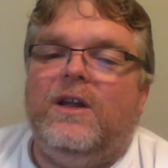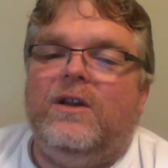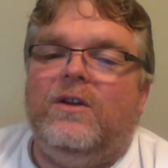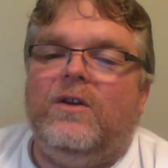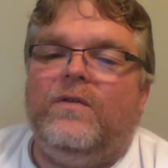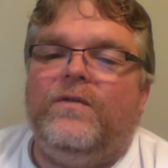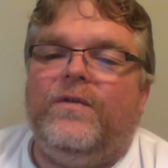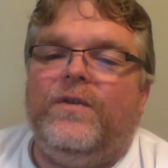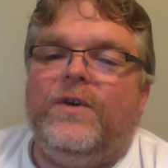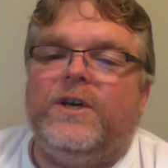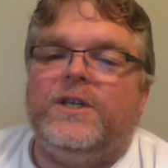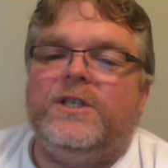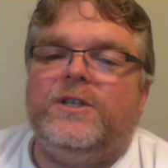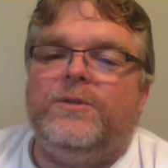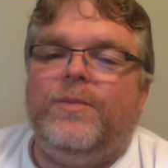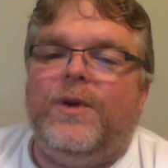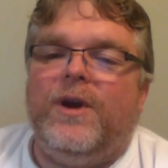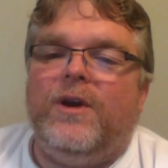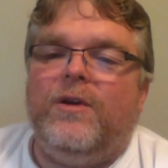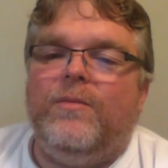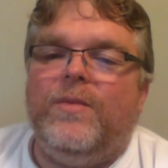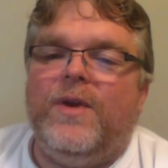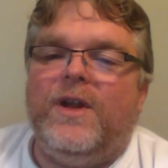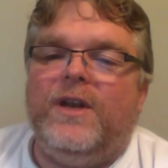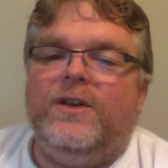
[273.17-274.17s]
Look for
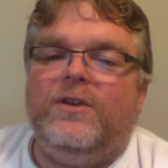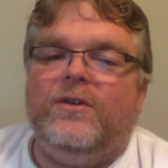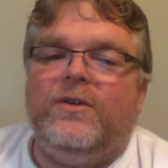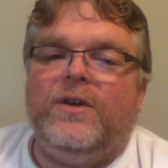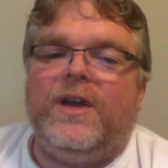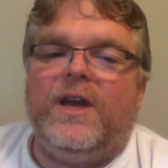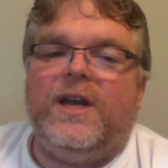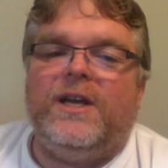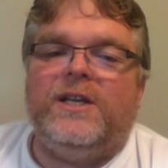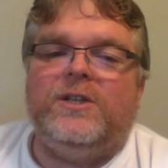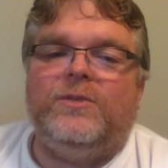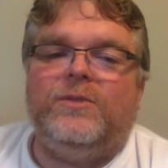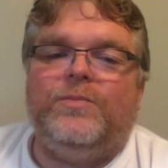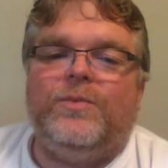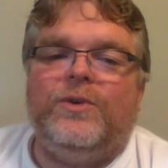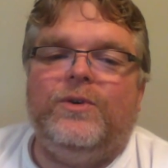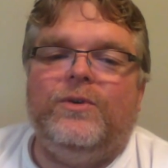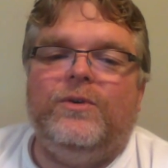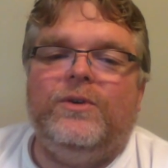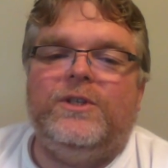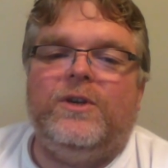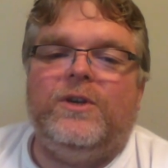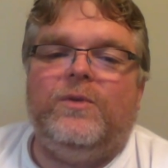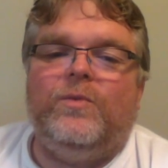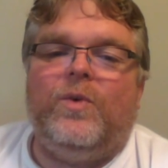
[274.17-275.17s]
experimental guest
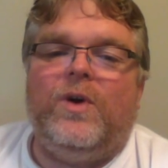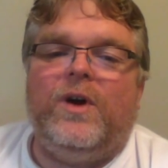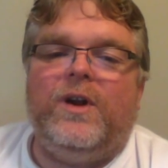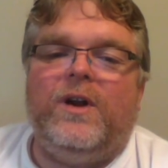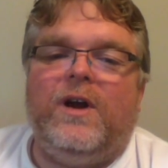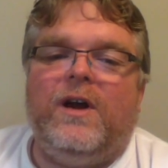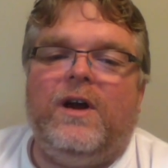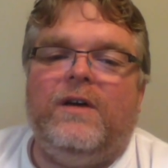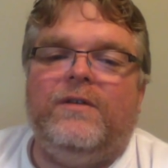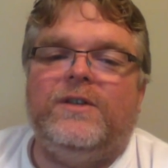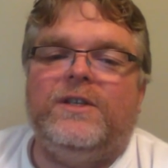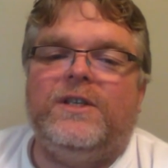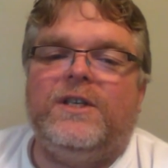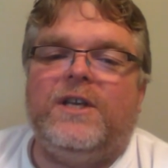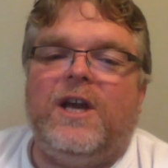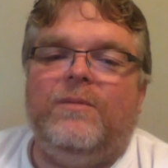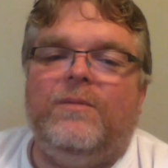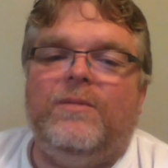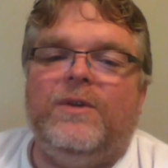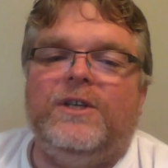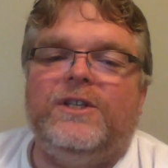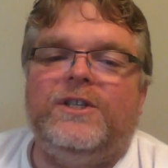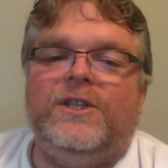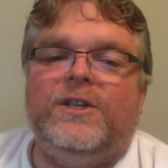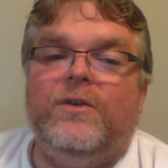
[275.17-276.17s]
brews and one-offs
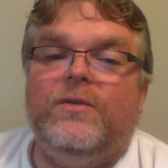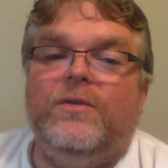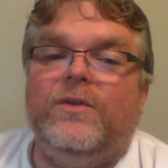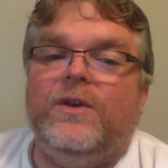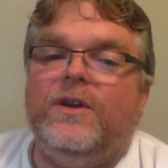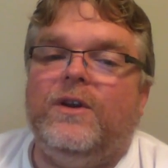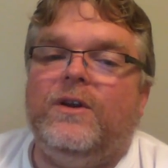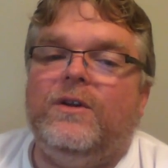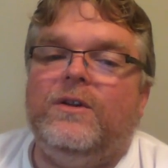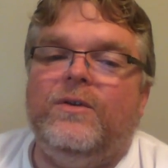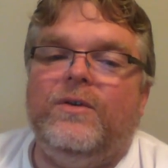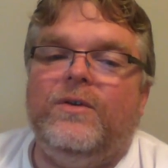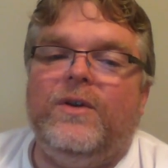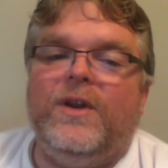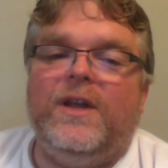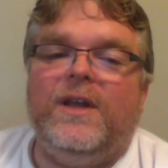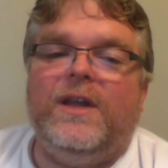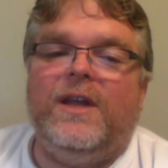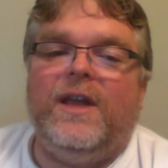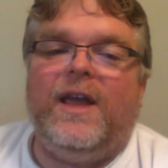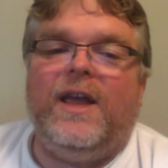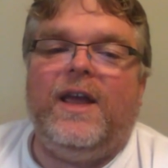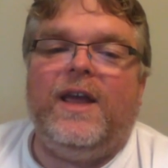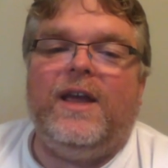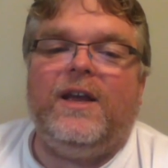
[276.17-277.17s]
coming soon,
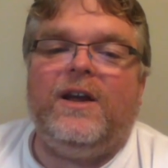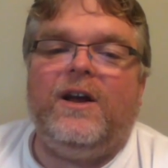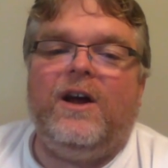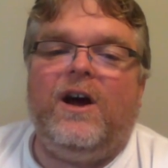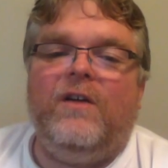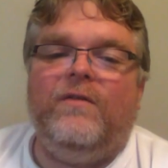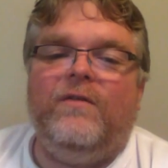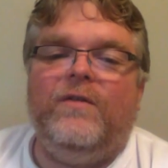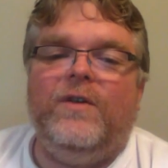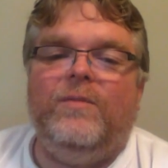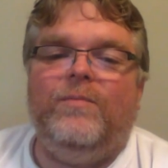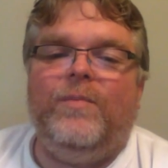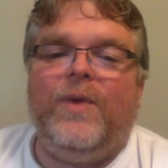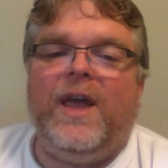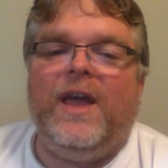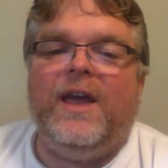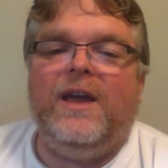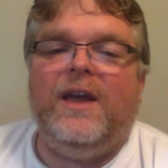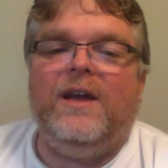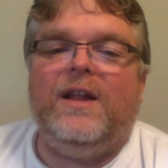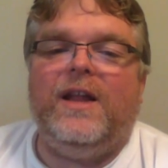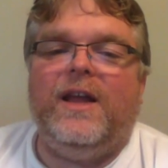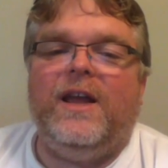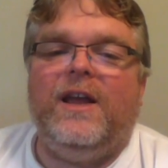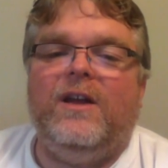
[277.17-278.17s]
including a coffee
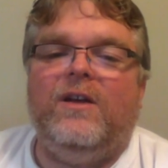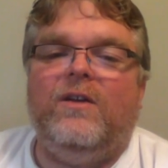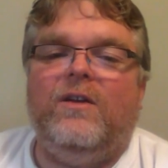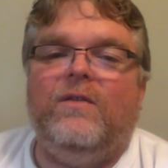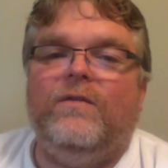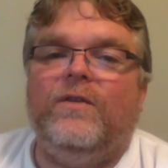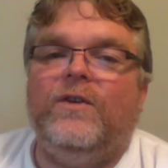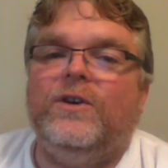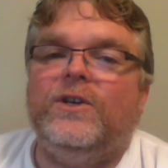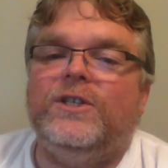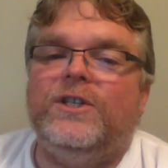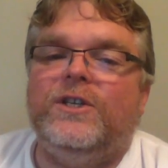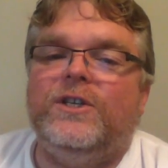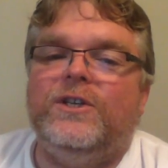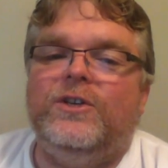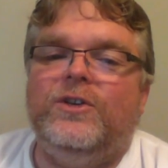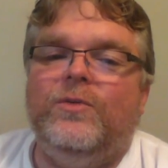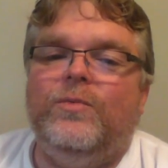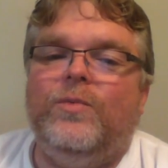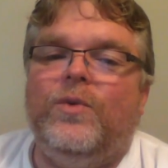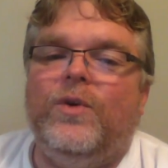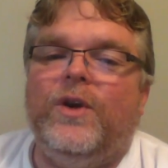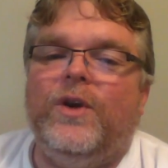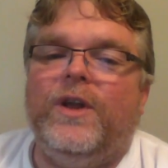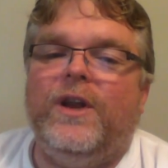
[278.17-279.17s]
pale ale version
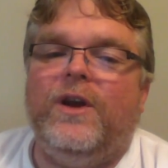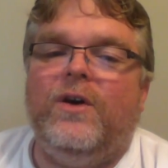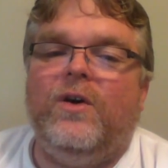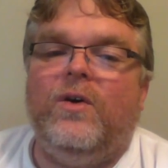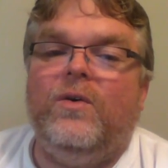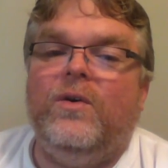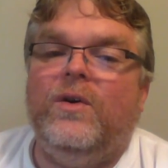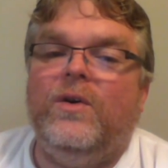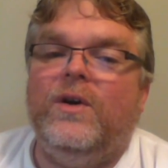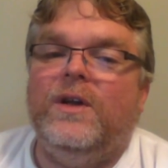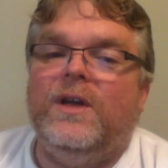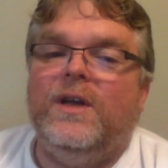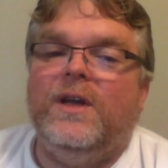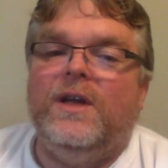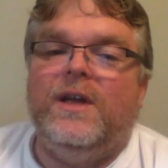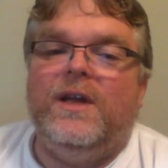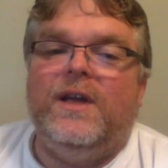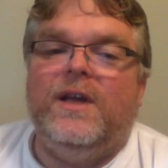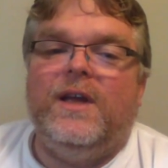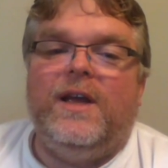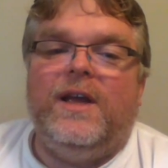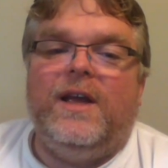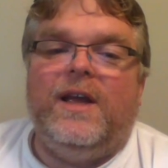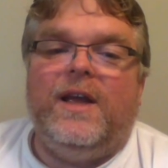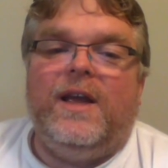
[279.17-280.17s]
2.0,
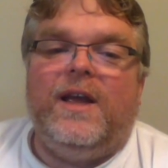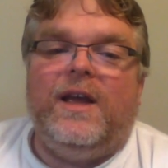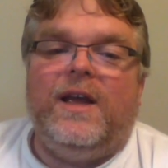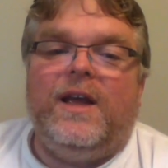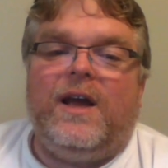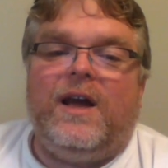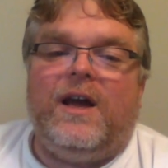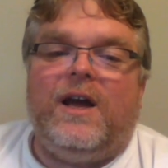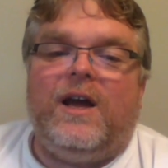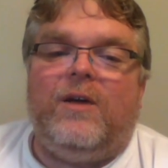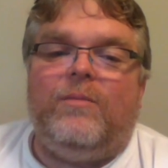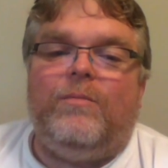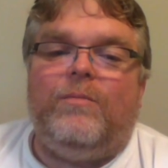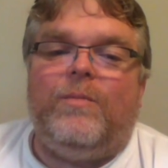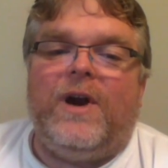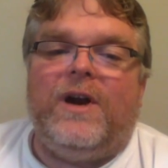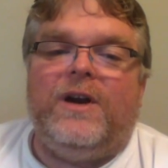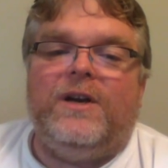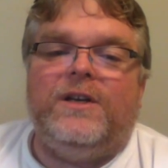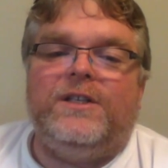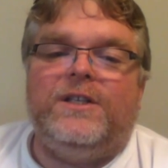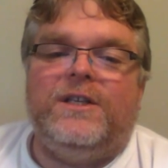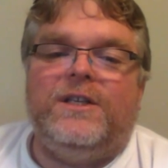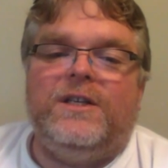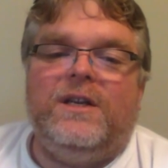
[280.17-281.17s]

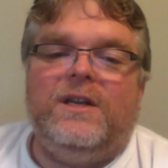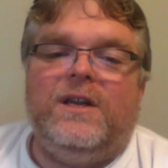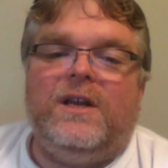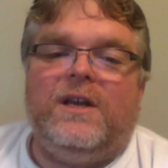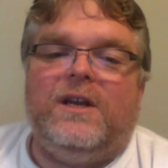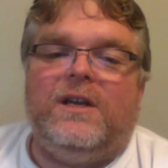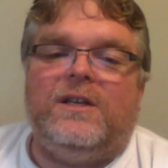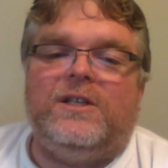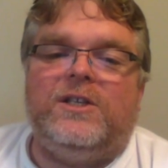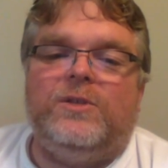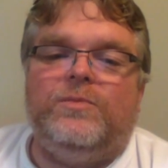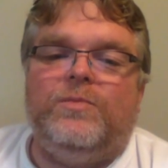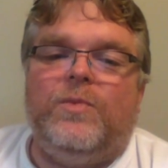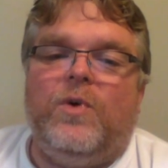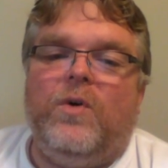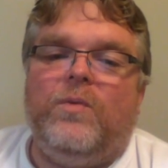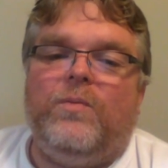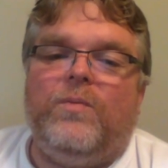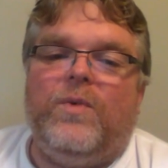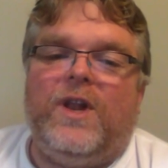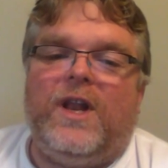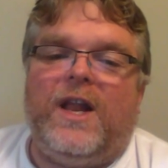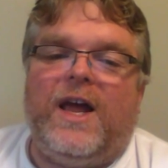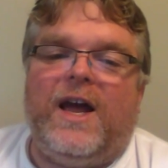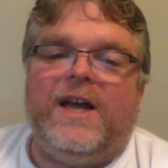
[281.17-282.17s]
Marison, a
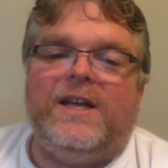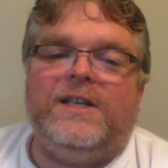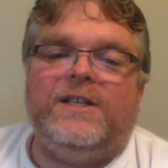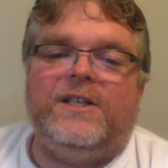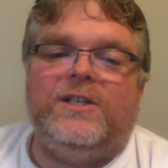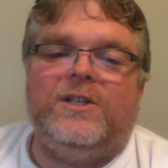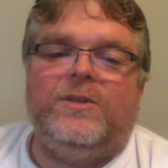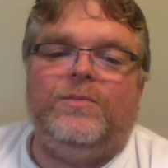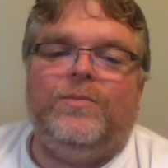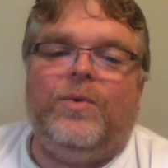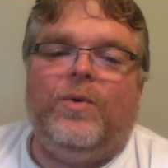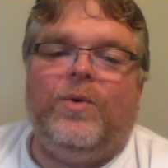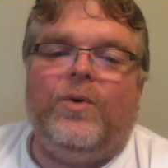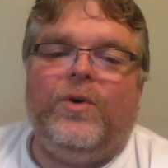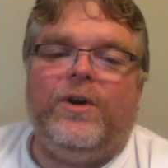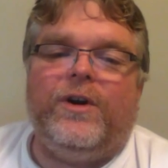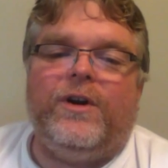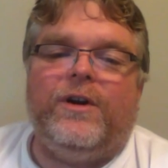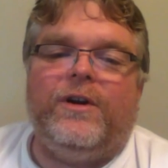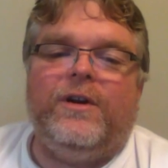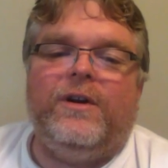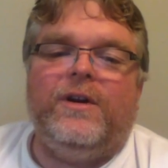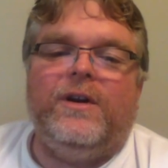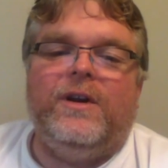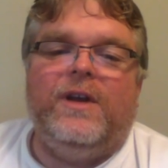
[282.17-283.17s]
smoked molasses
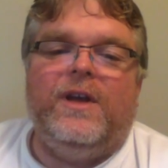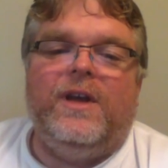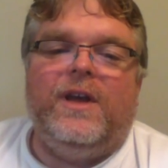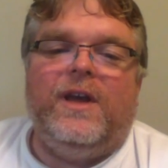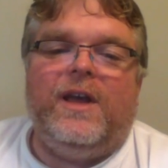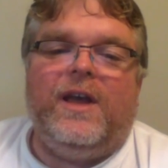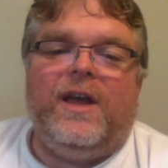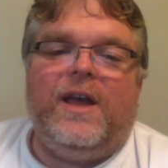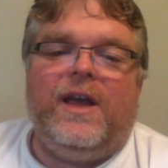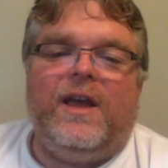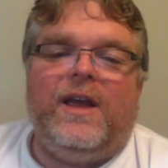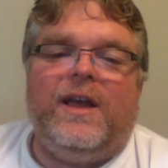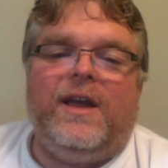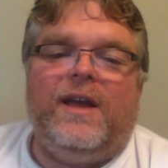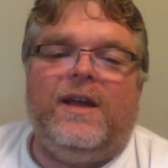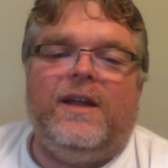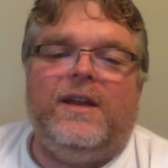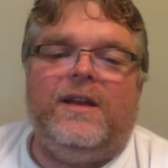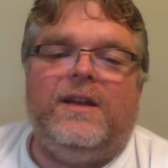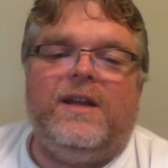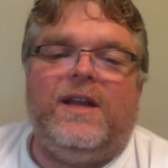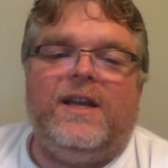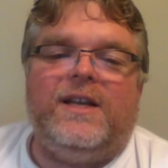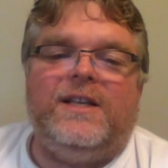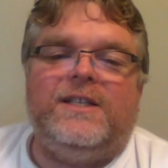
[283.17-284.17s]
porter,
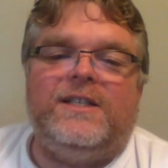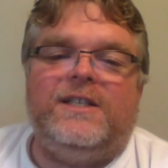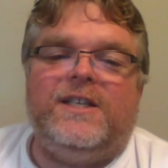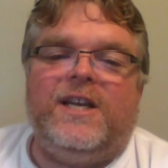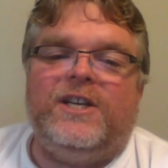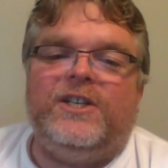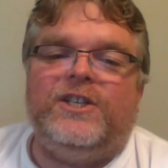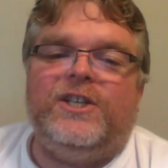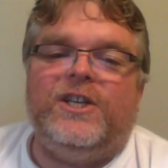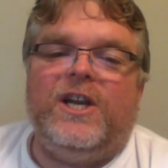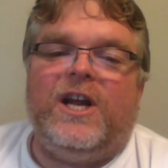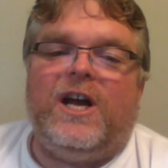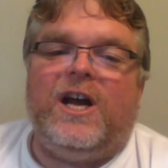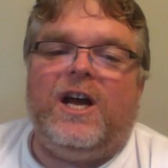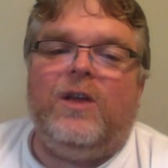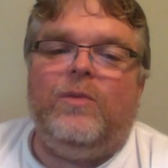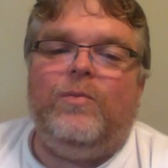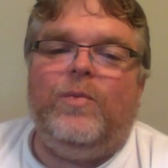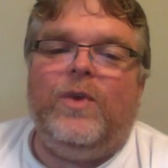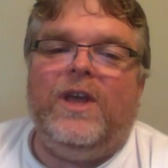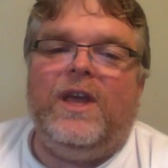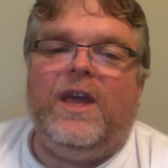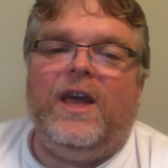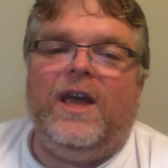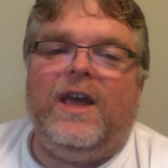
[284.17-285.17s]
and a session
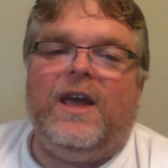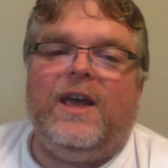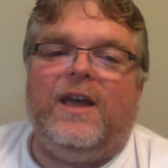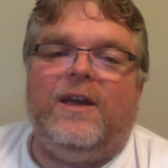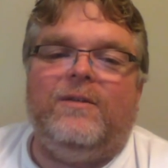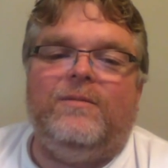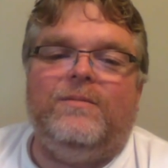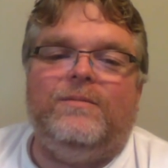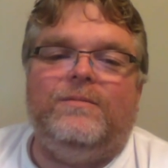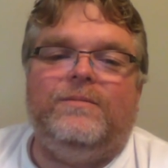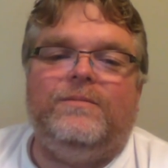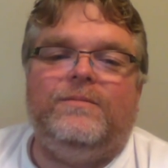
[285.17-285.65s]
IPA.